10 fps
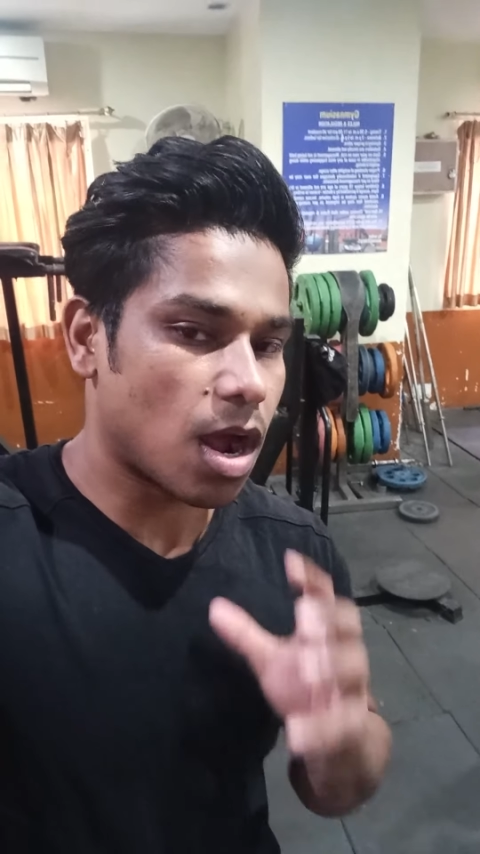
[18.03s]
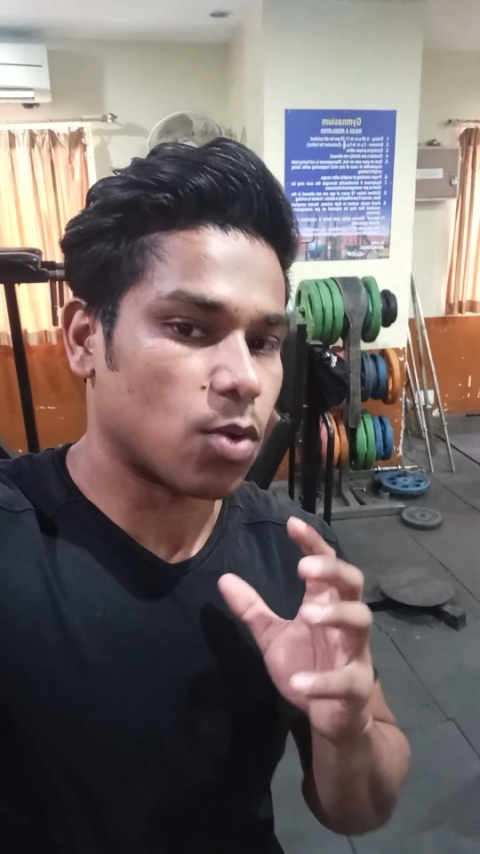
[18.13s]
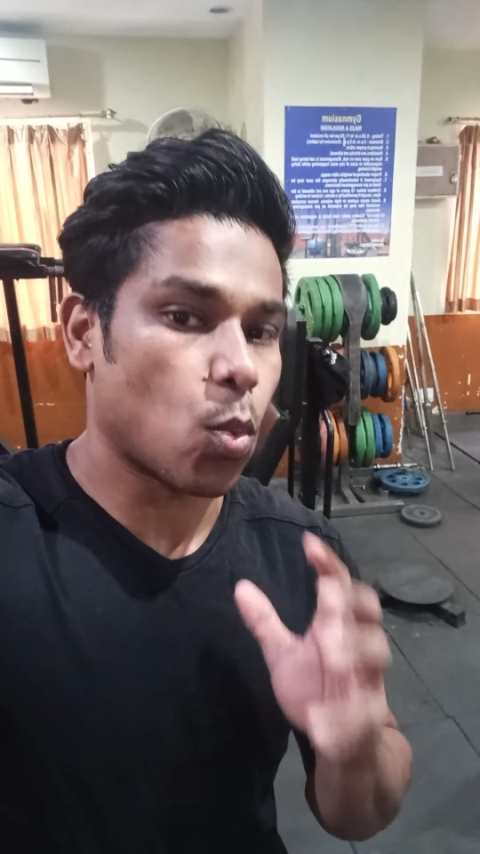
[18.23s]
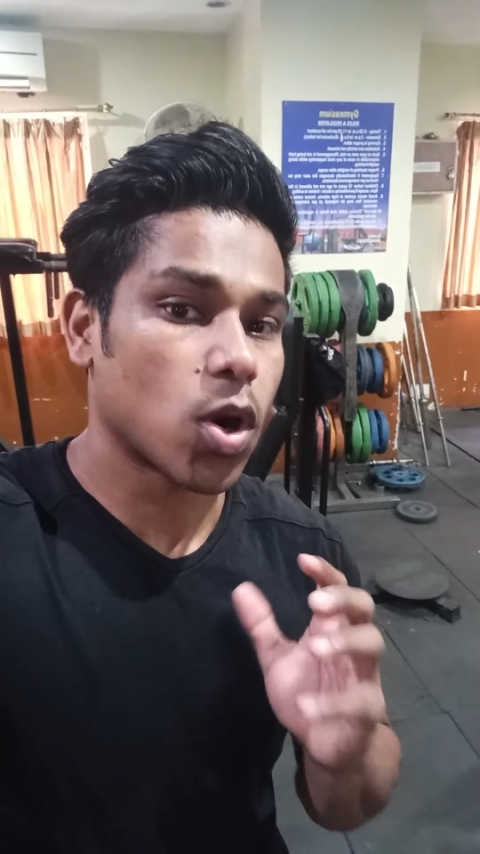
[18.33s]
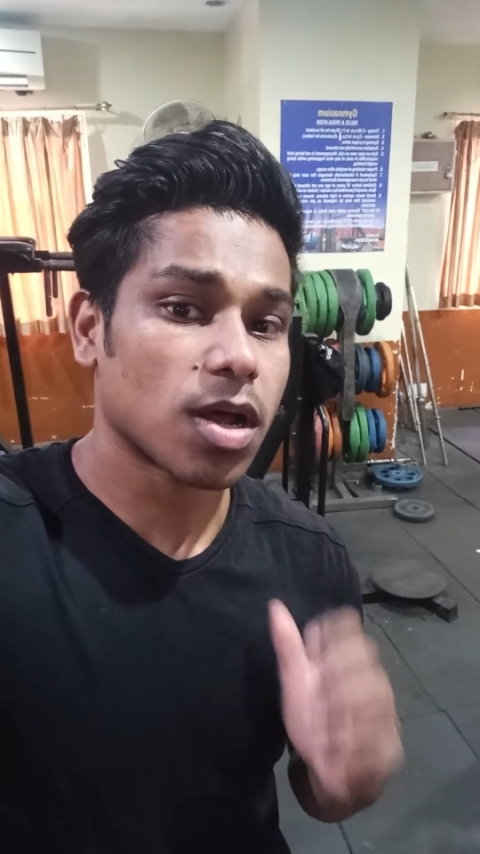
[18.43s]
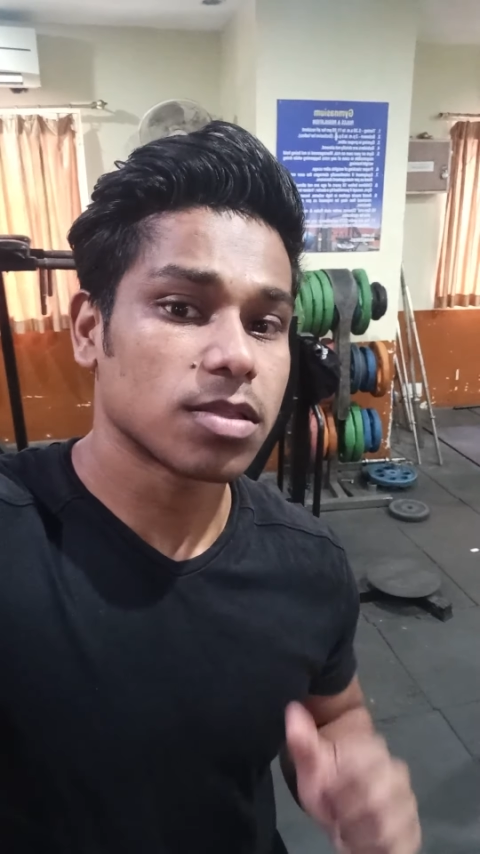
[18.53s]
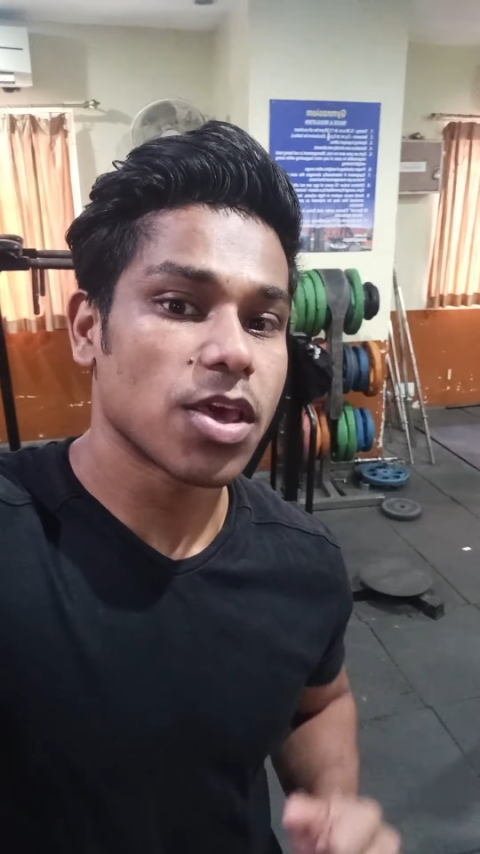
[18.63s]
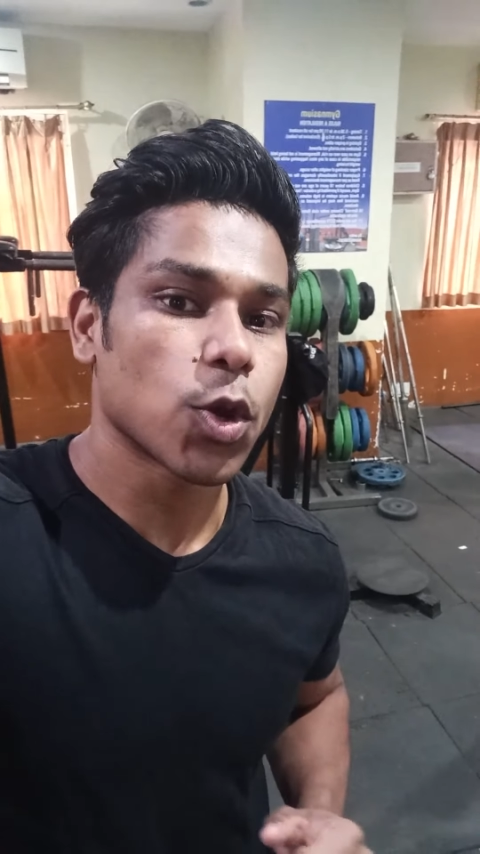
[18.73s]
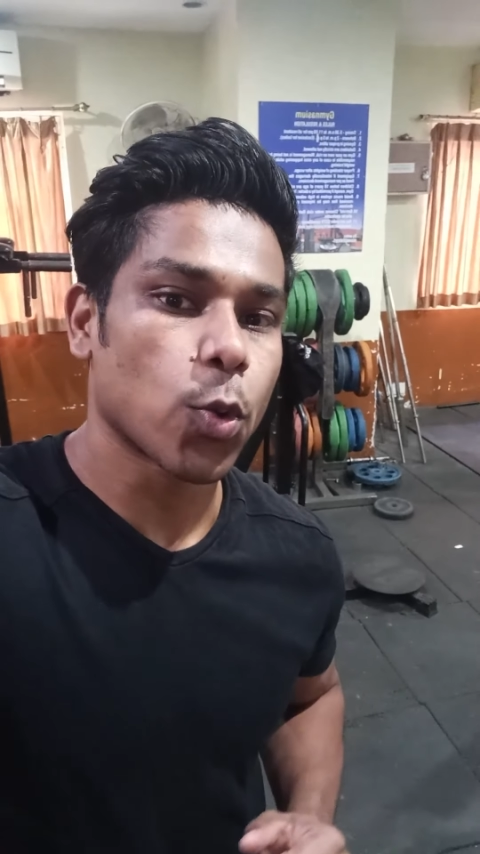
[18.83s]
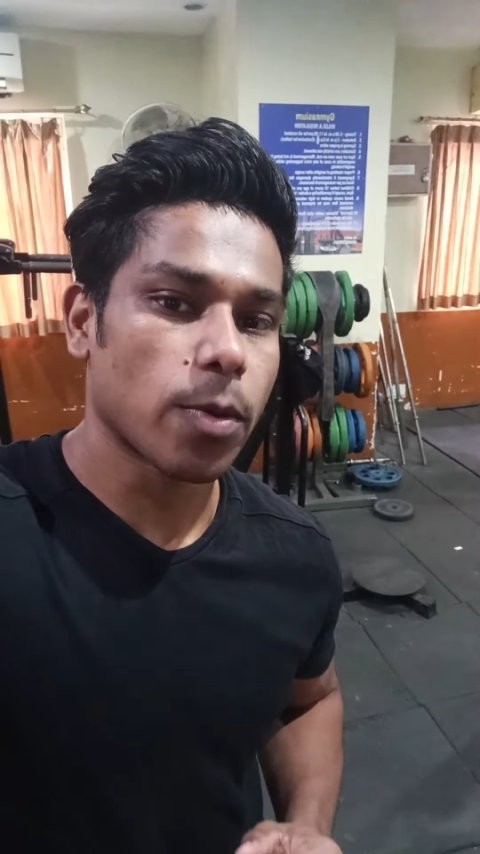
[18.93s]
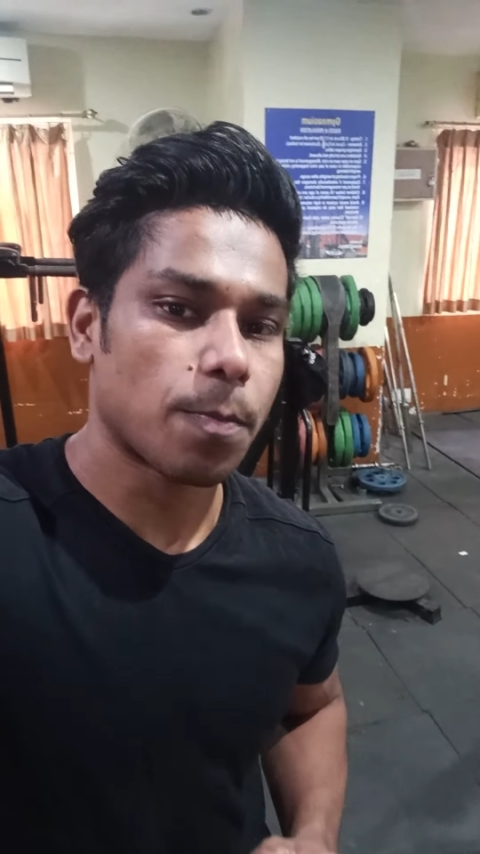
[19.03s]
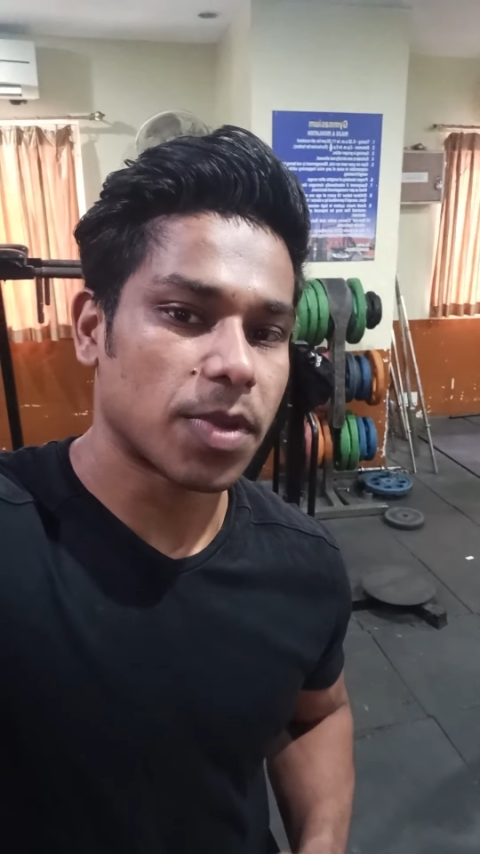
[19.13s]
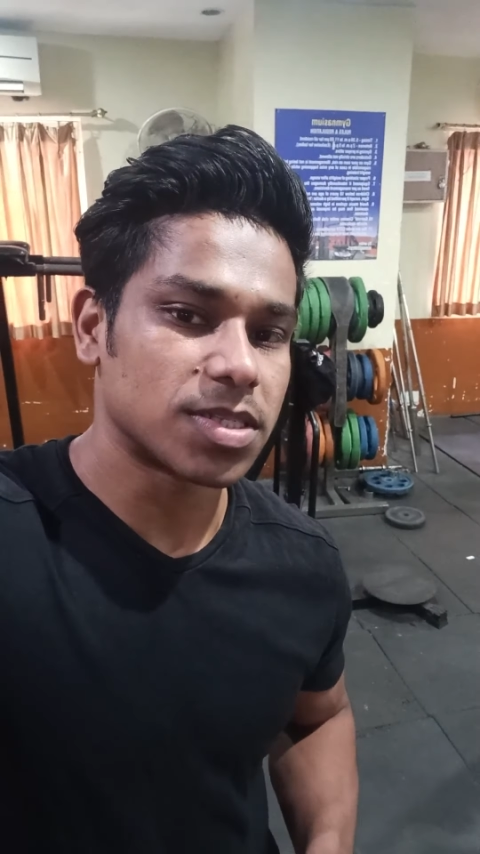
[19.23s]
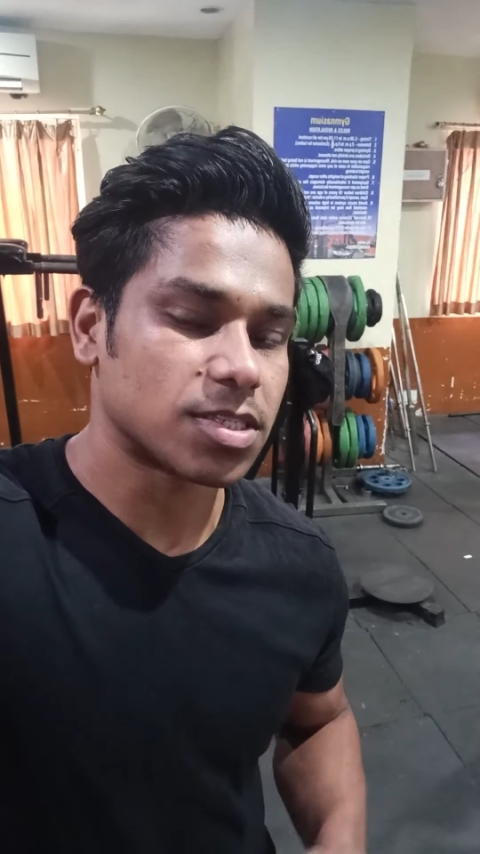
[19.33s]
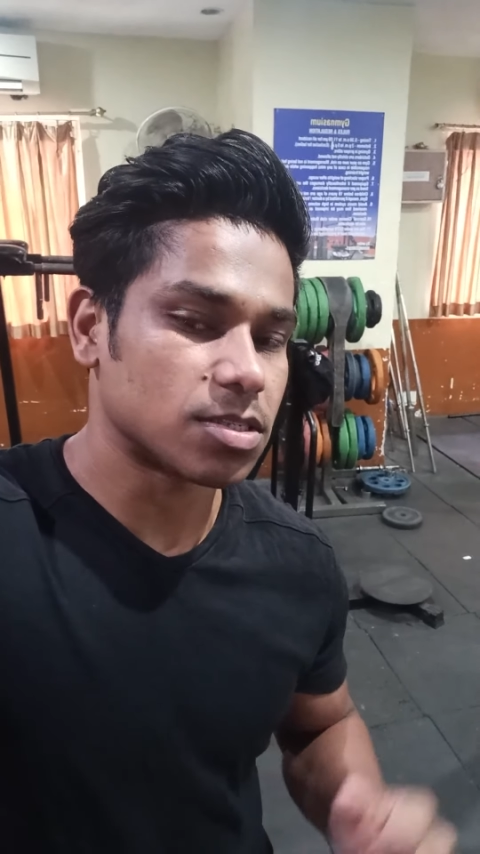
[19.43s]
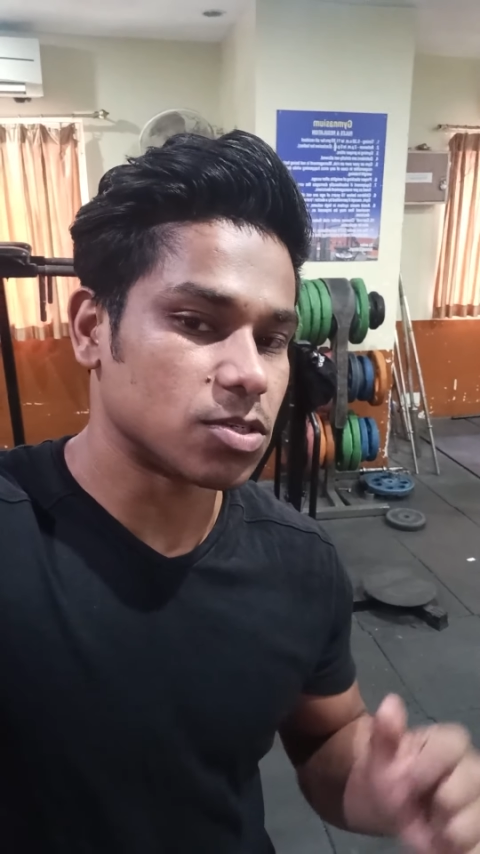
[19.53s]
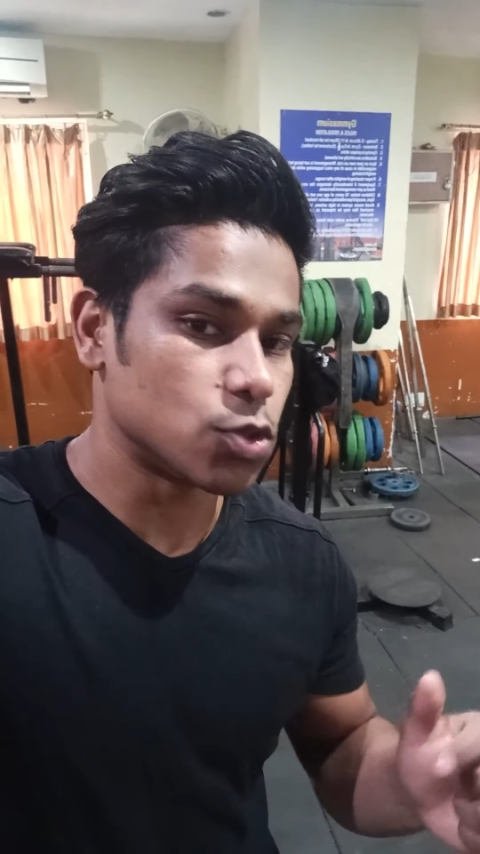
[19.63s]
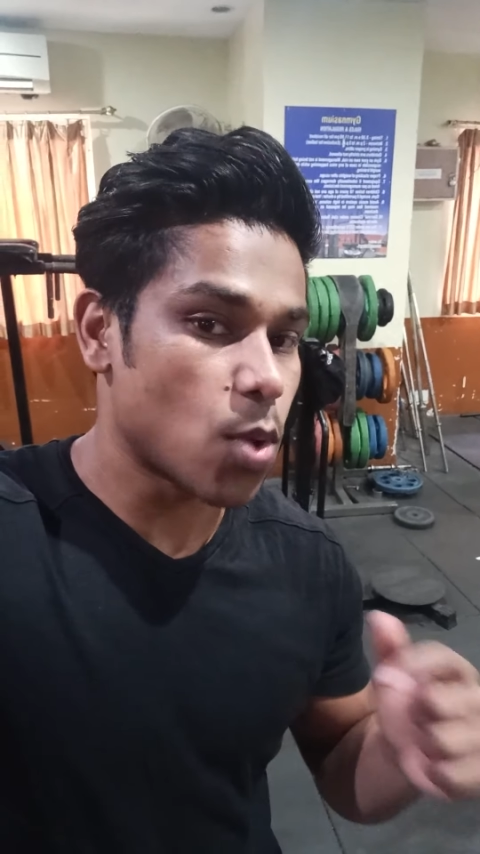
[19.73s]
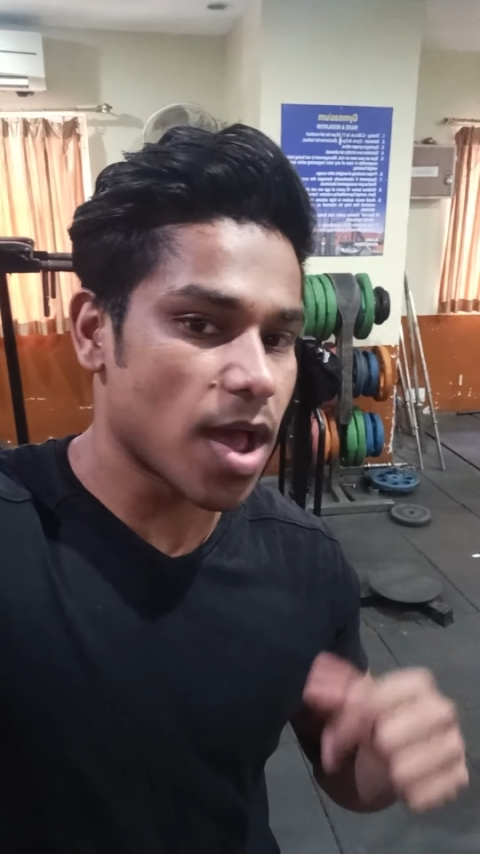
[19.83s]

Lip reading: and what are the equipments do